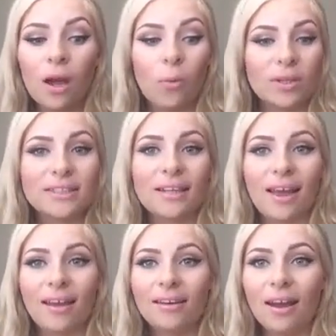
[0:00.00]
once
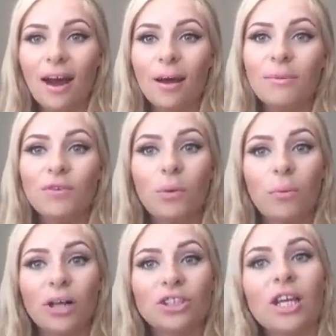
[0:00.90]
again, if you are
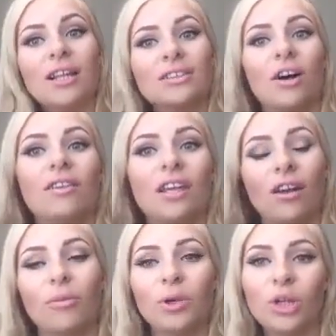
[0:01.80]
watching this on the
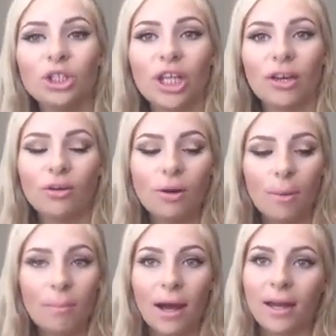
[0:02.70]
Inner Beauty channel,
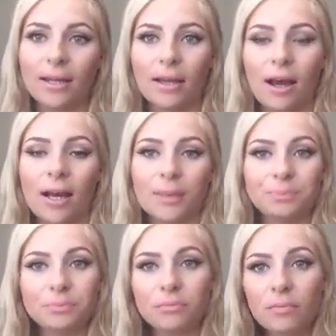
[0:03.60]

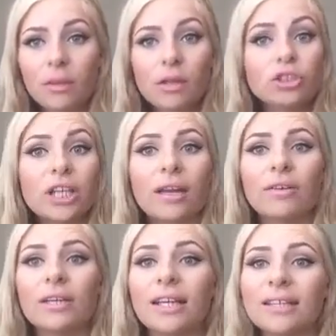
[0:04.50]
my
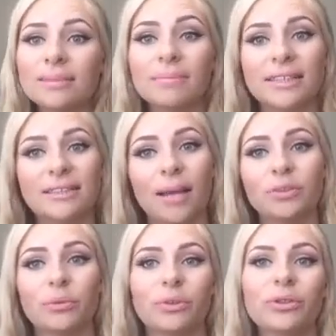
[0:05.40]
channel is Miss
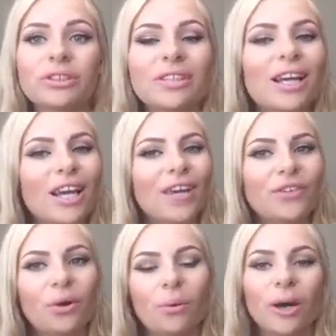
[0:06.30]
Damsel Roost. If
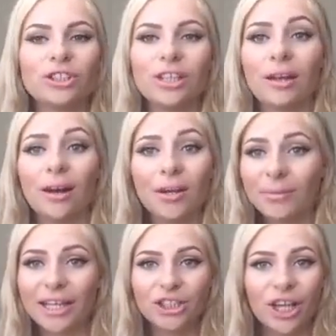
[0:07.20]
you are watching it on
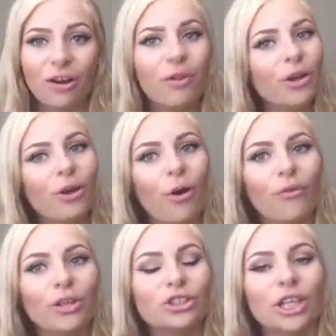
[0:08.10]
my channel, then go
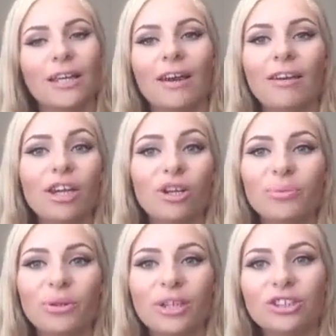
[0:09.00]
over and check out Inner
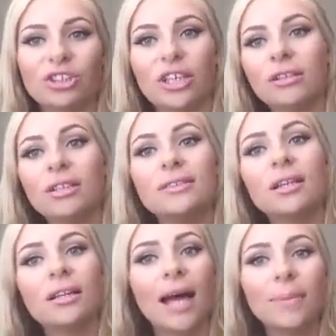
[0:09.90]
Beauty's channel. It's a
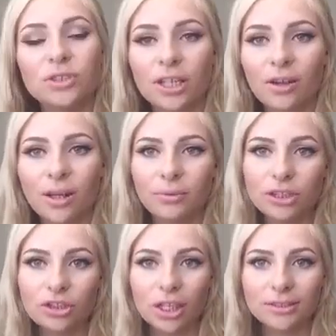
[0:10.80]
collab channel that
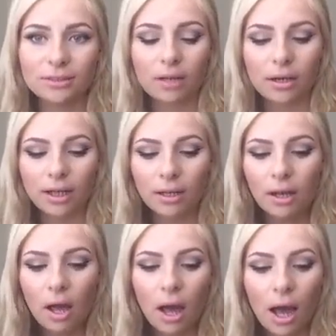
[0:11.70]
we just started,
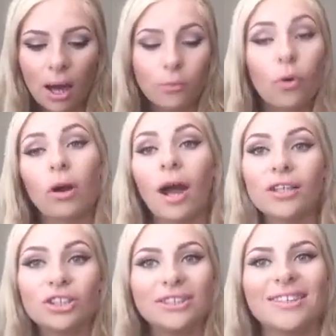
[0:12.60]
or I
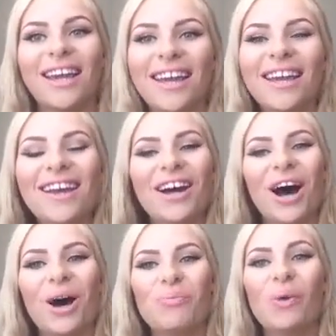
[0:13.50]
should say
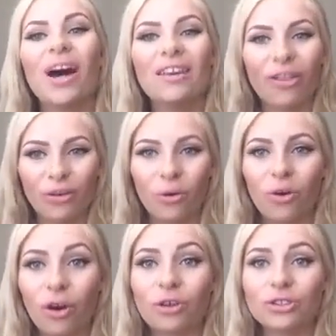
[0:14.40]
another
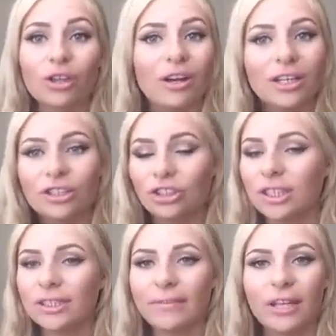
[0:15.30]
girl started. She
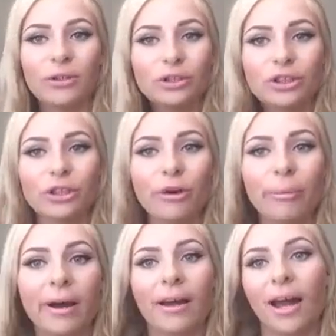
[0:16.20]
does videos too,
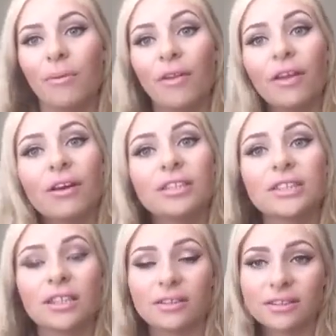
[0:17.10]
but I'm on there, and
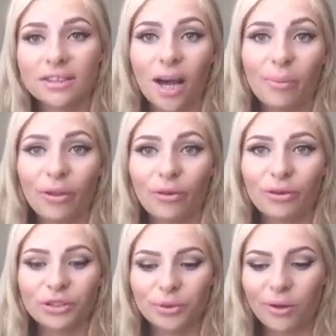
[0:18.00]
there's a couple other
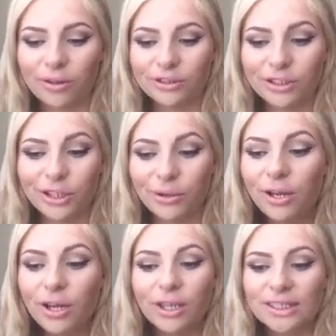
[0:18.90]
girls who are on there too.
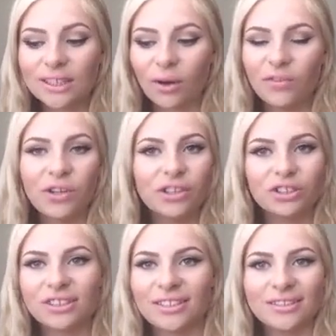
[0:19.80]
So if you're
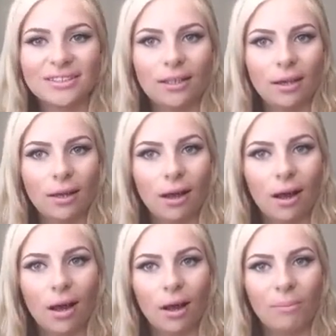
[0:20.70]
interested in seeing,
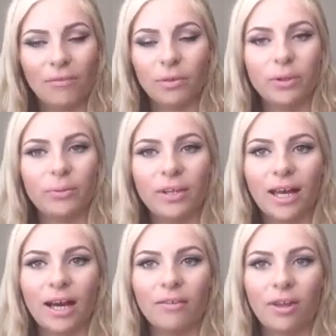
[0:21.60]
every week we
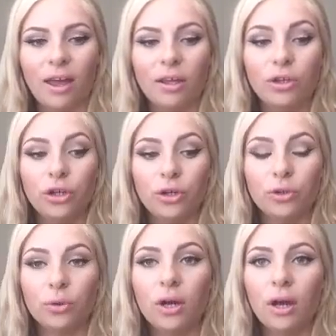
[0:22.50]
have a new